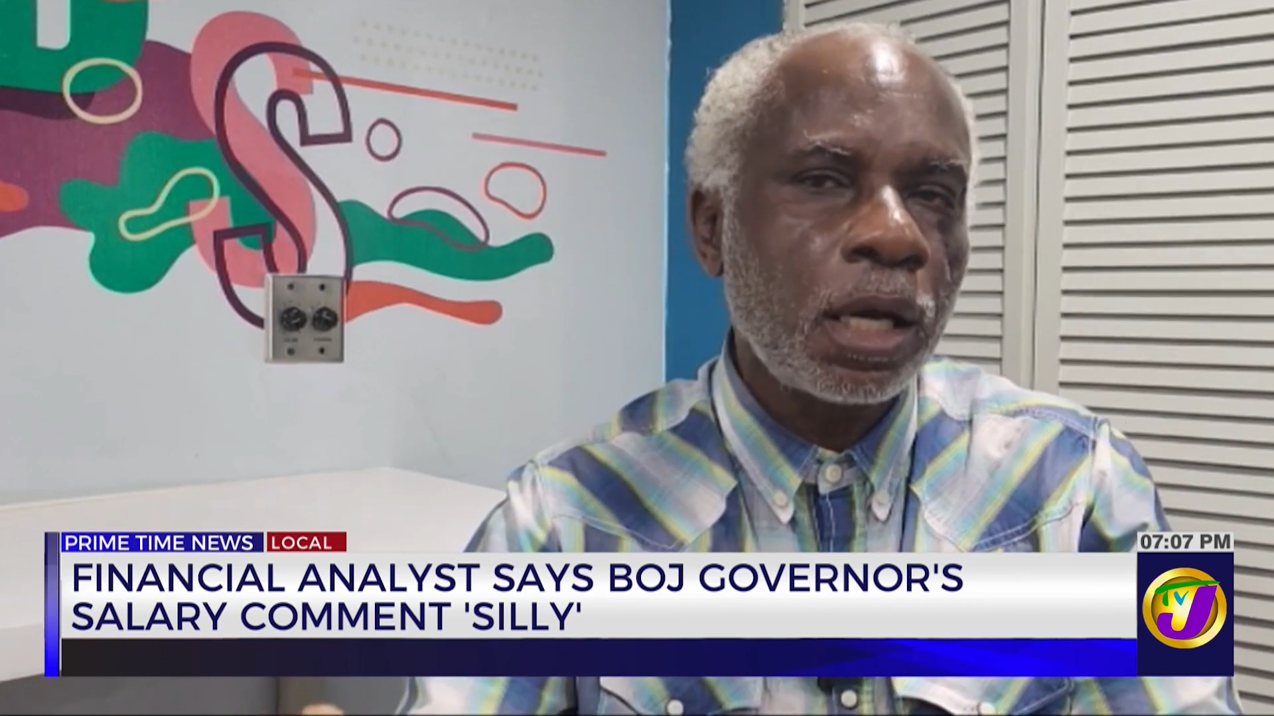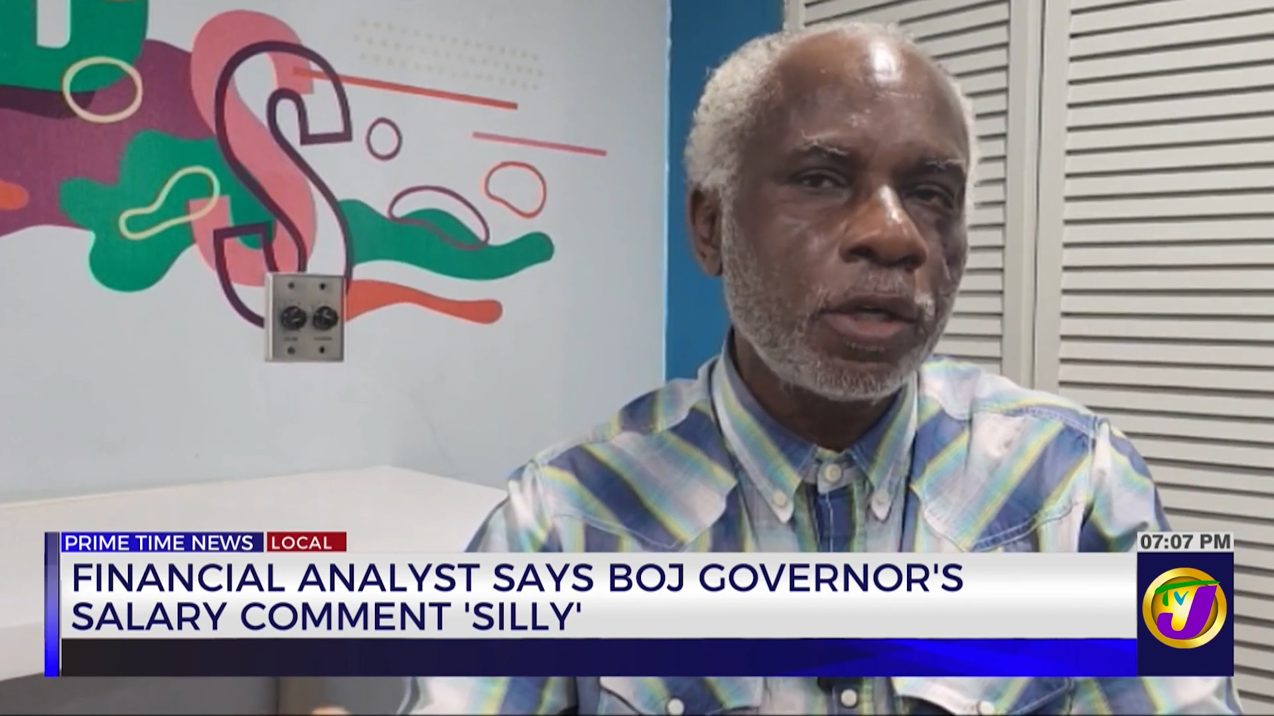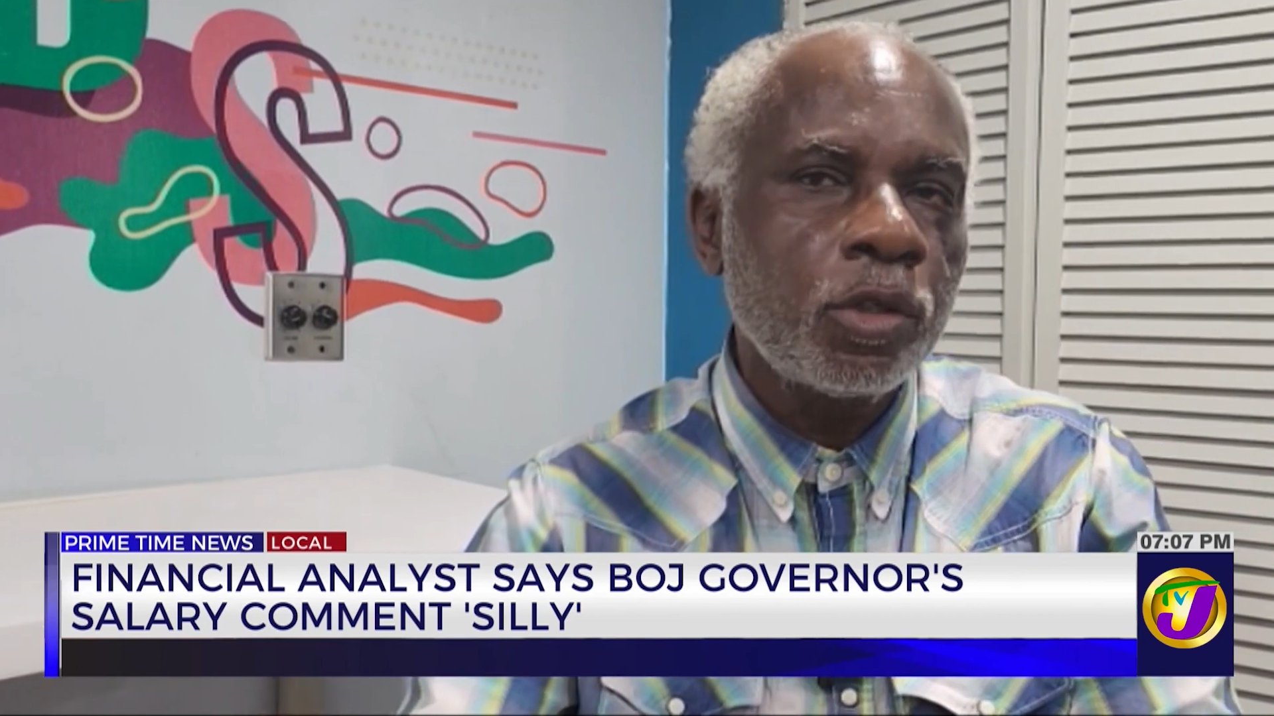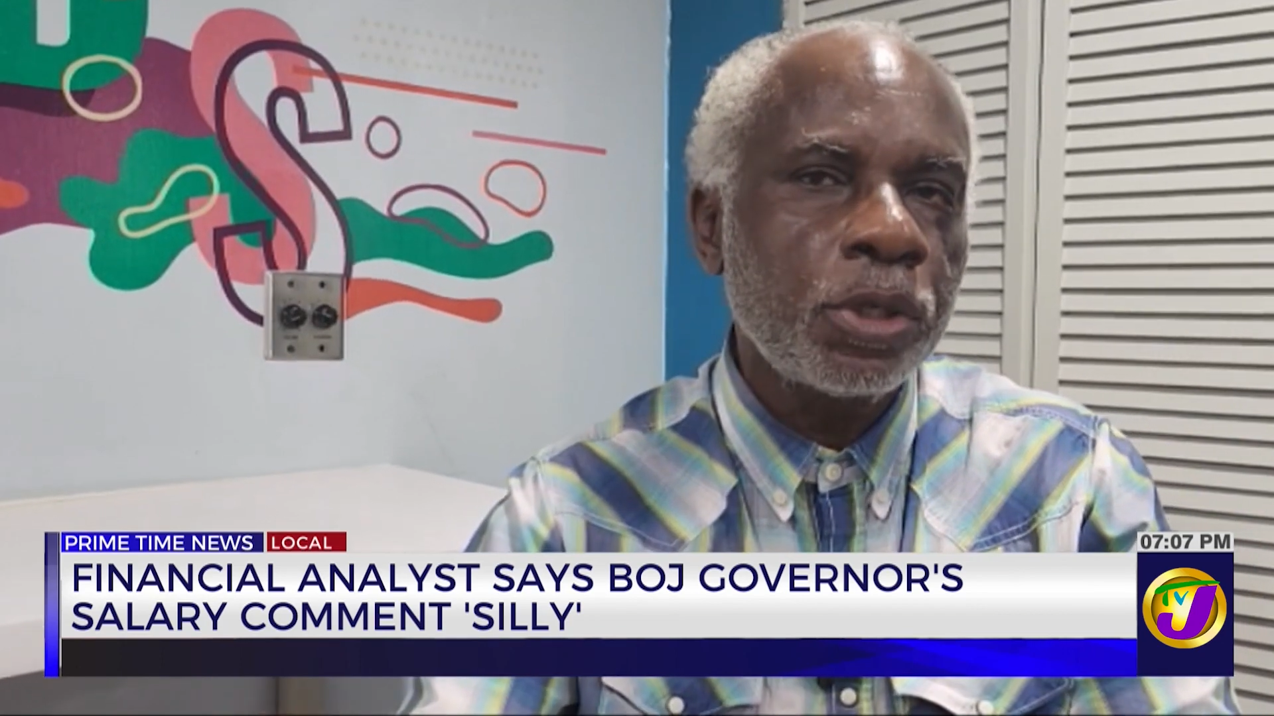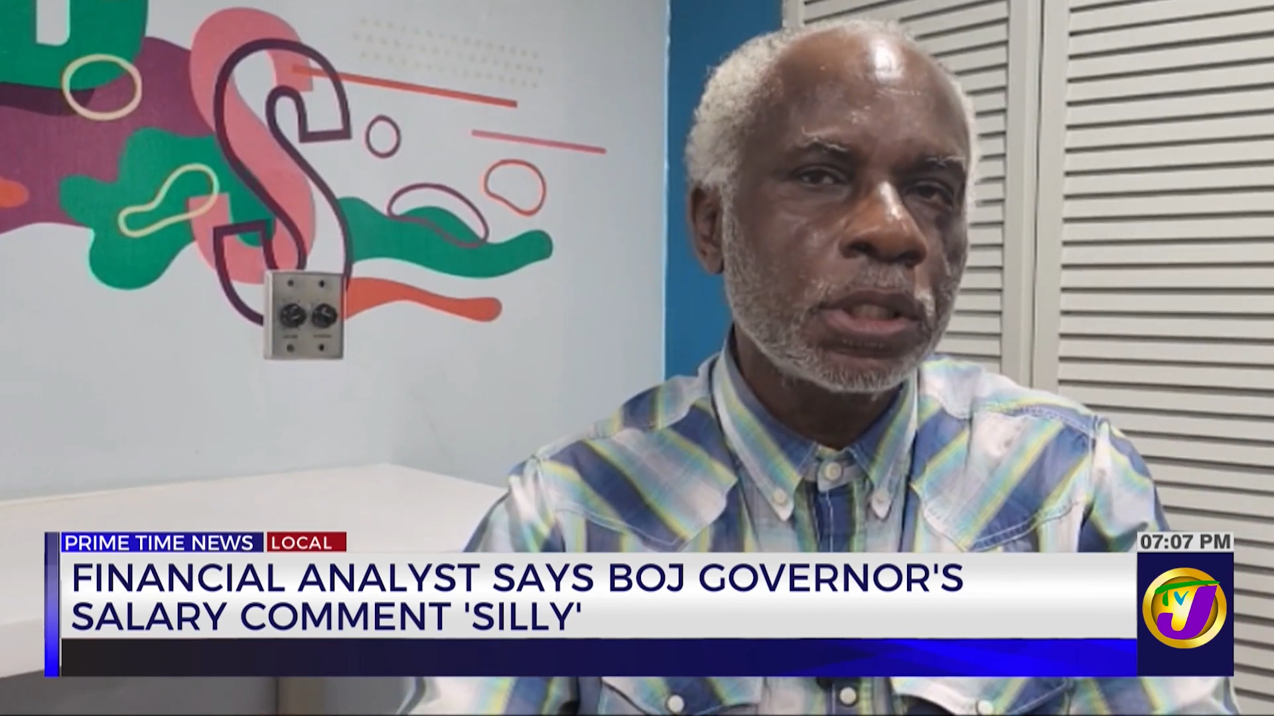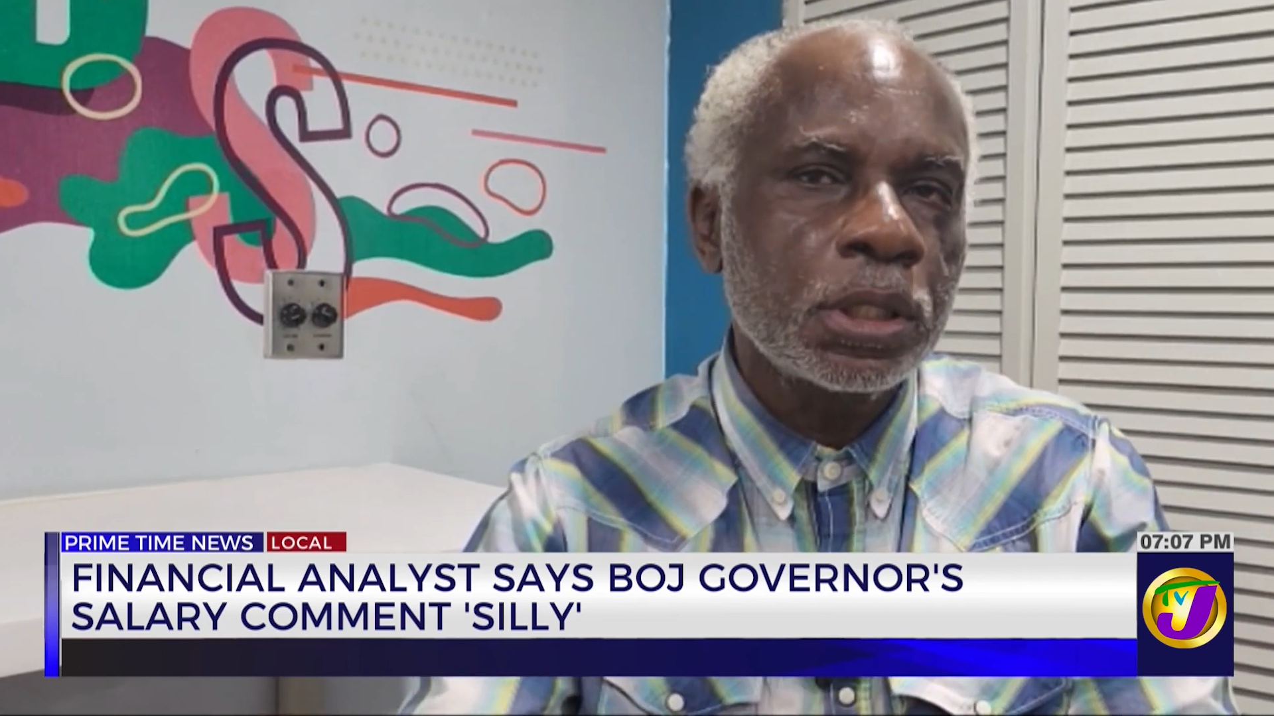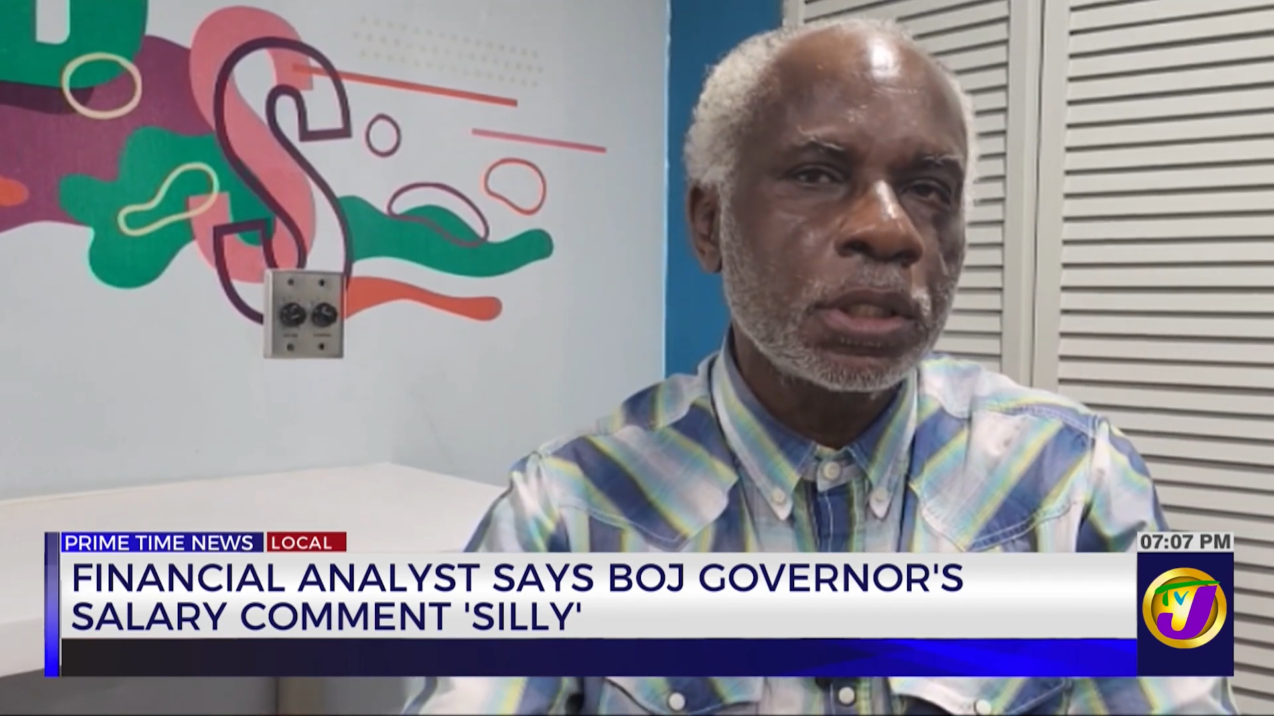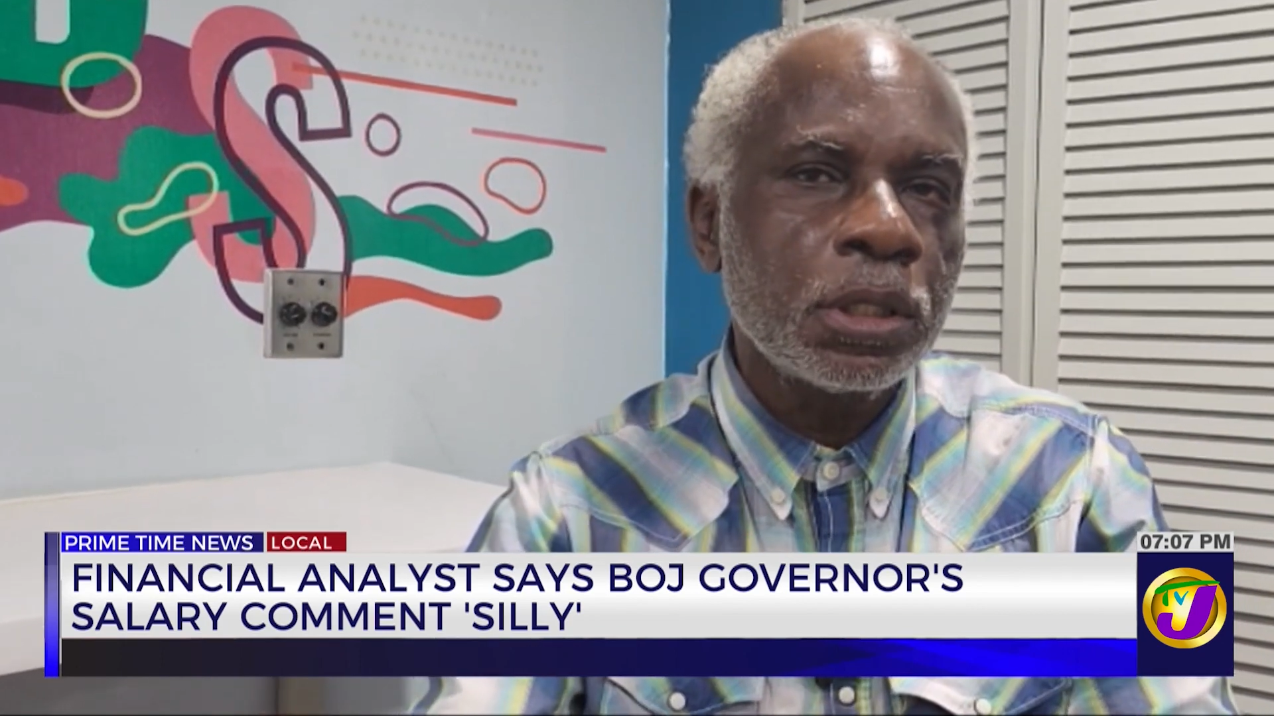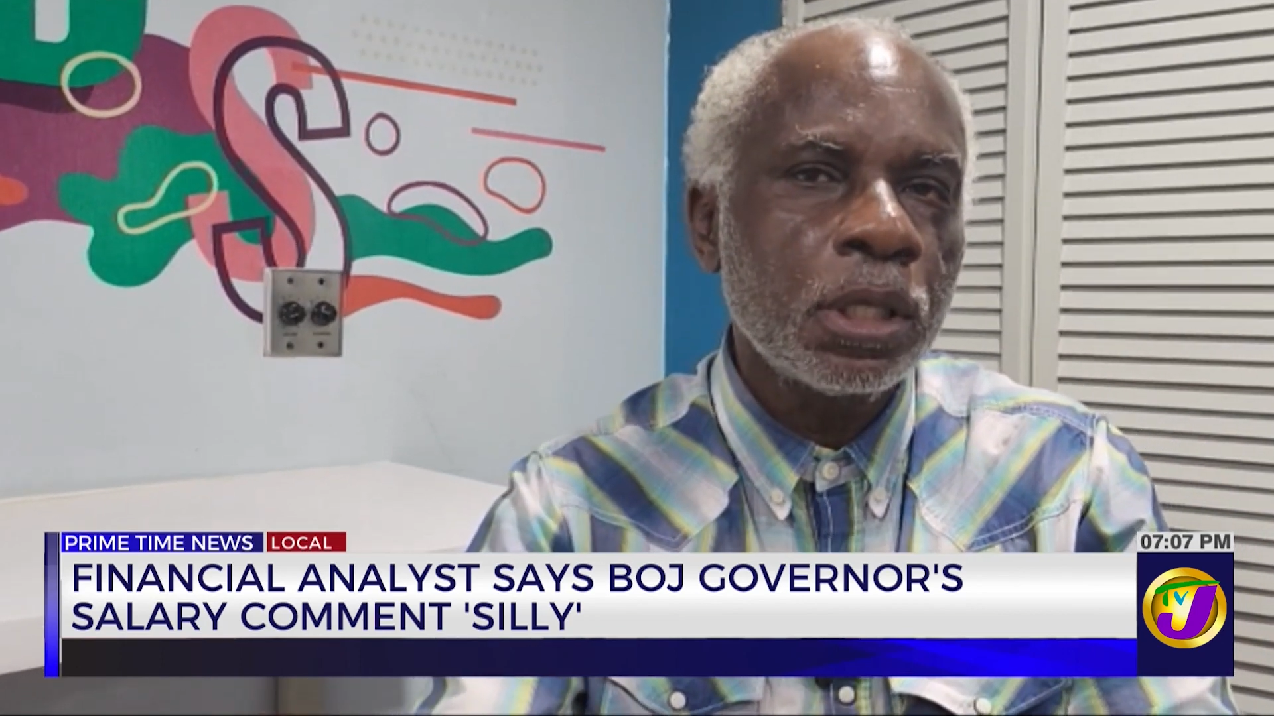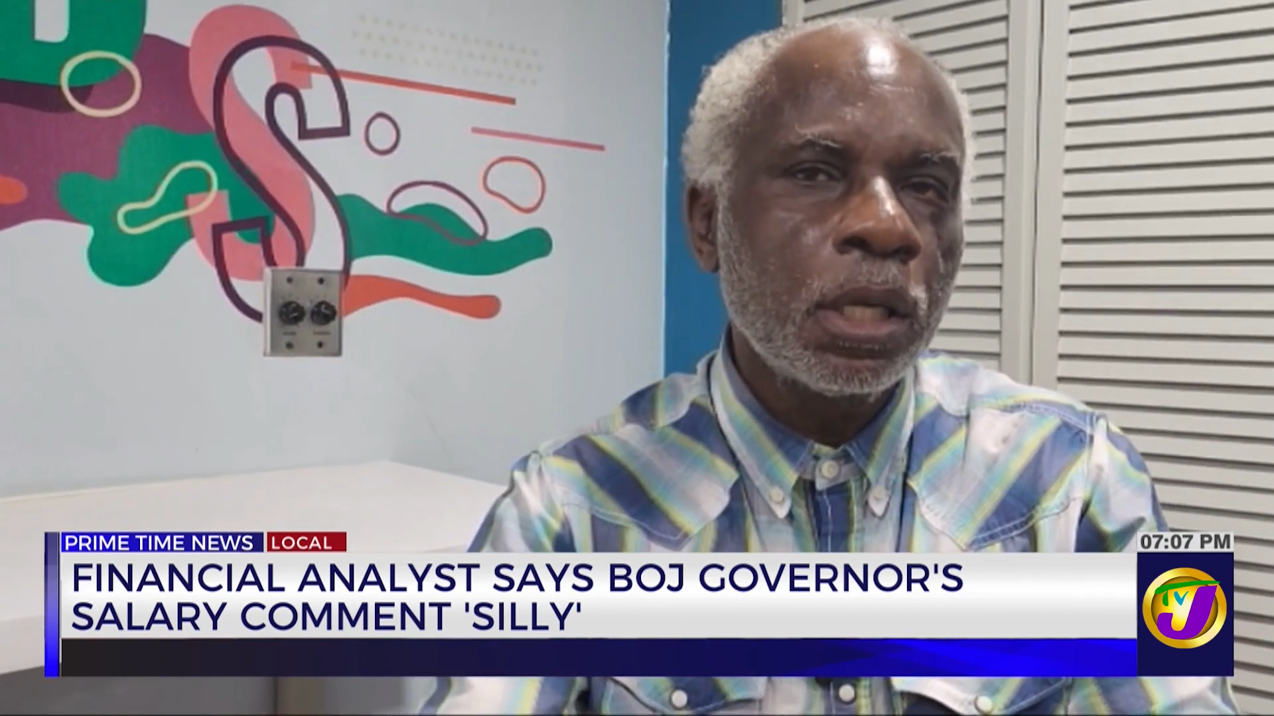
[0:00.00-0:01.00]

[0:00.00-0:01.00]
are increasing